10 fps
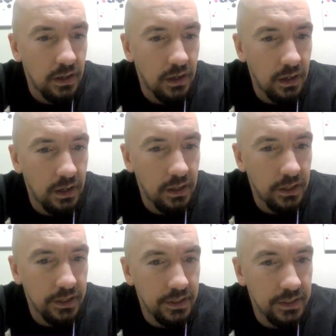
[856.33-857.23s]

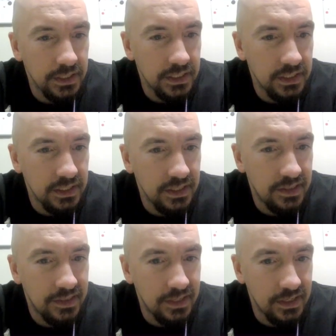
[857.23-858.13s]
I
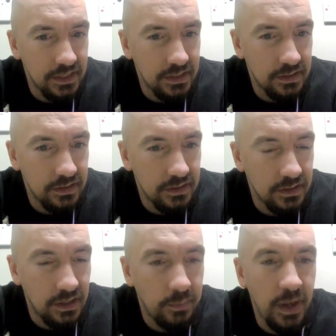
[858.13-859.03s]
think
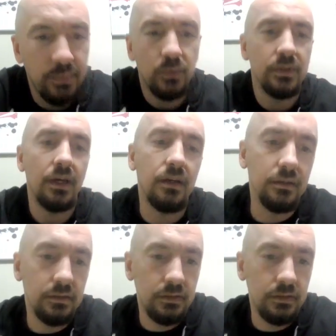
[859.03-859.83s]
I'm happy with that.